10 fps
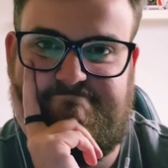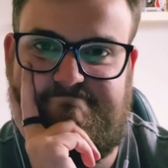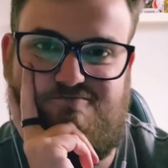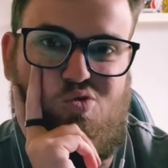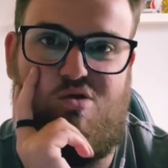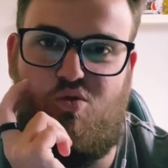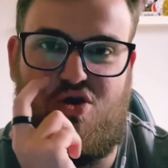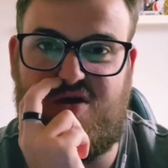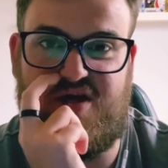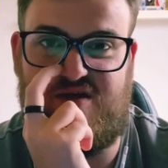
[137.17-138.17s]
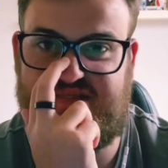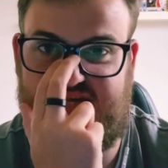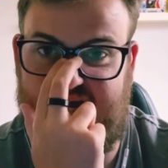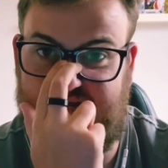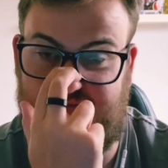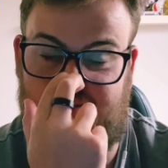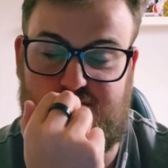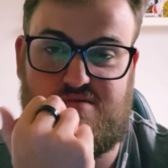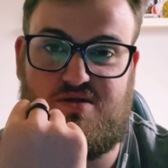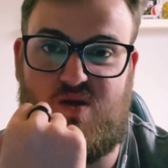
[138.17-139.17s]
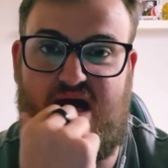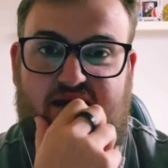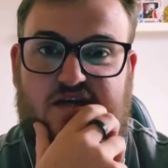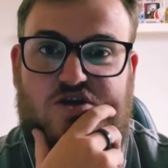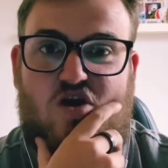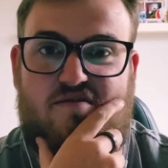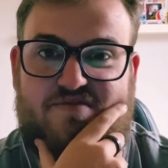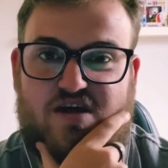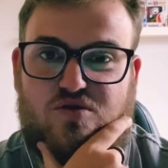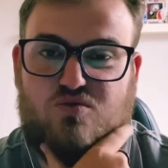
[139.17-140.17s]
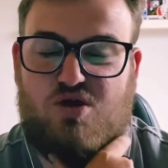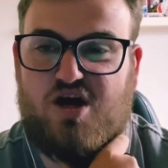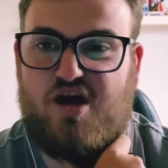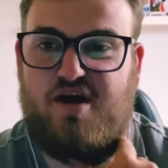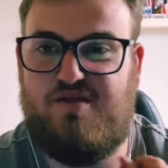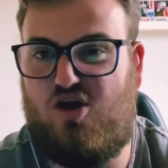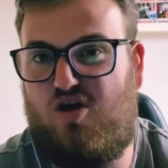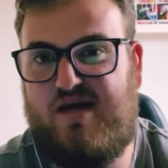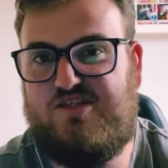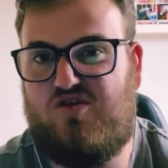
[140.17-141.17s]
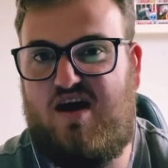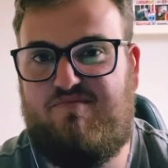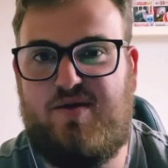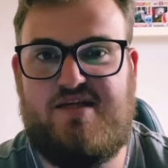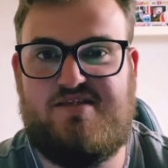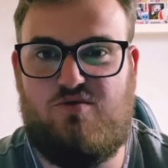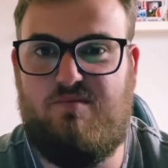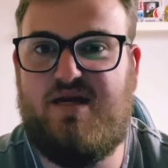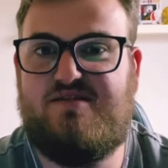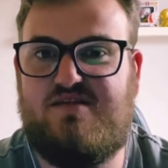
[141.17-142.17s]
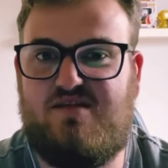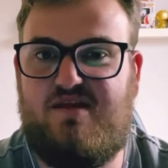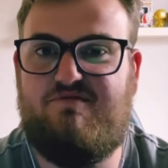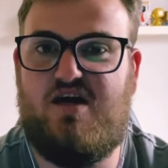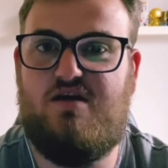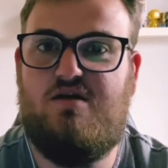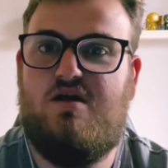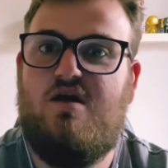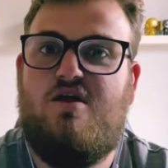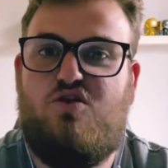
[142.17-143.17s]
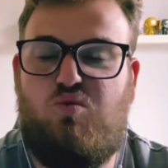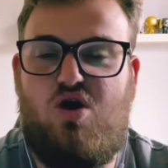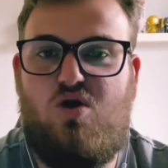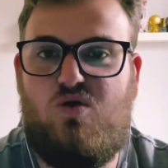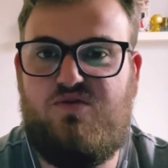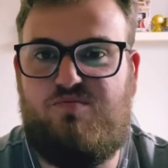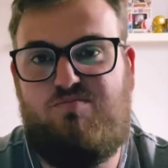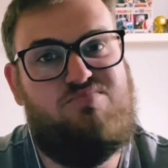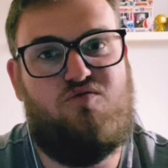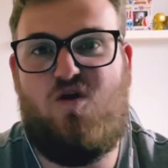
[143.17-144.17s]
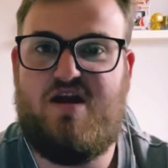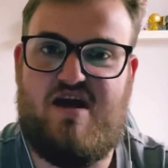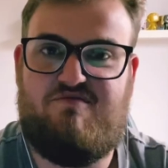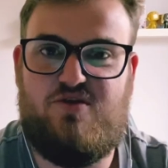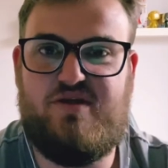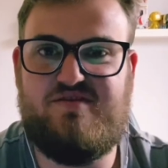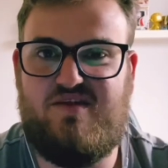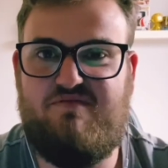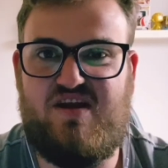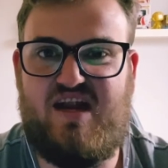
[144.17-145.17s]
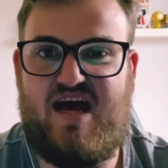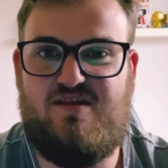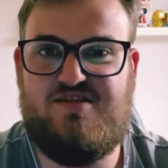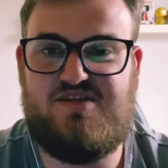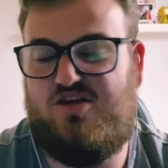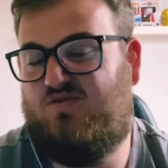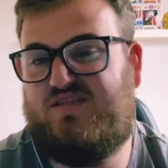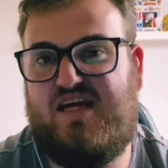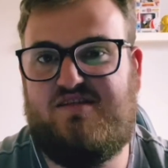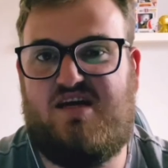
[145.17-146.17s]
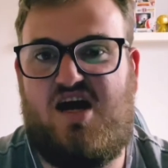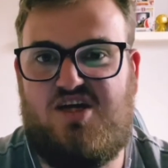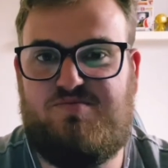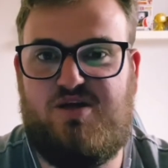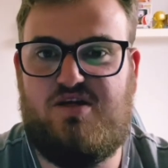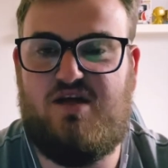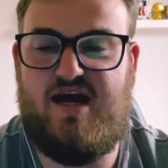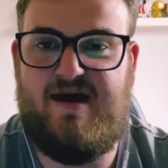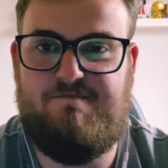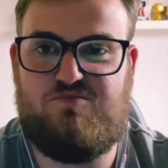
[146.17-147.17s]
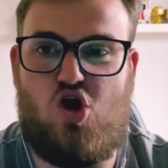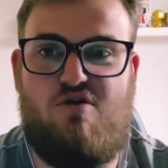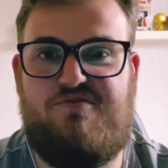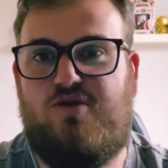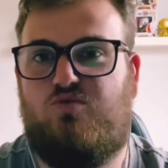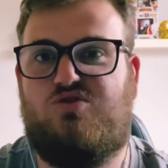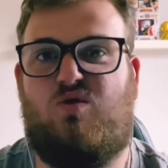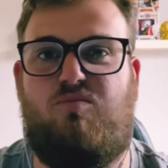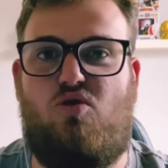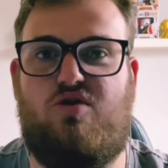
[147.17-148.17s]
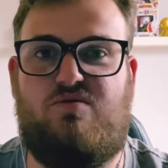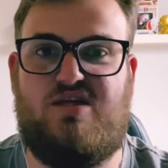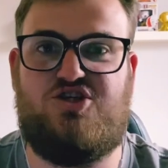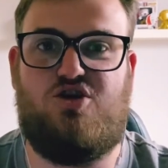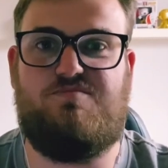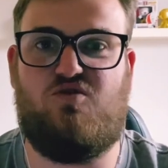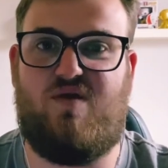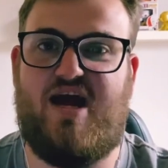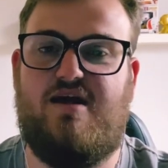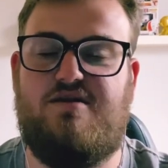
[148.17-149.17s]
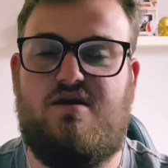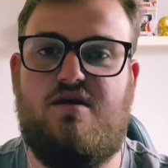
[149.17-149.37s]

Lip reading: What can I say? Clark and Caulfield were the higher draft picks that were meant to deliver the world, but right now I've only delivered an Atlas. I know it sounds harsh, but Caulfield was reportedly shopped around